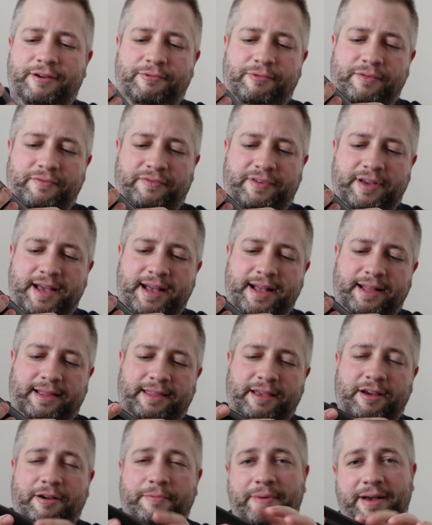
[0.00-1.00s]
We've got
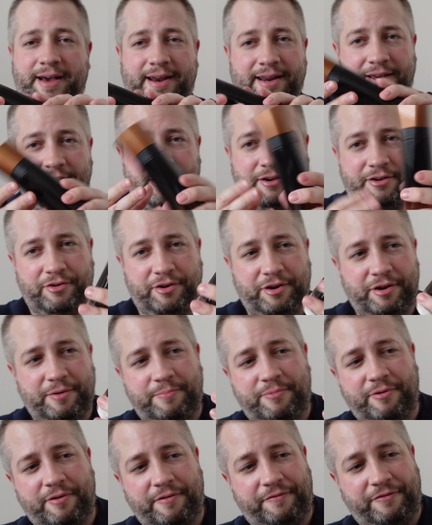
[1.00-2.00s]
the Armani Code
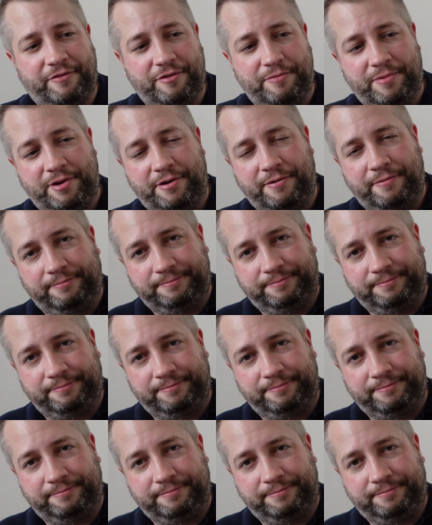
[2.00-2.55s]
Profumo.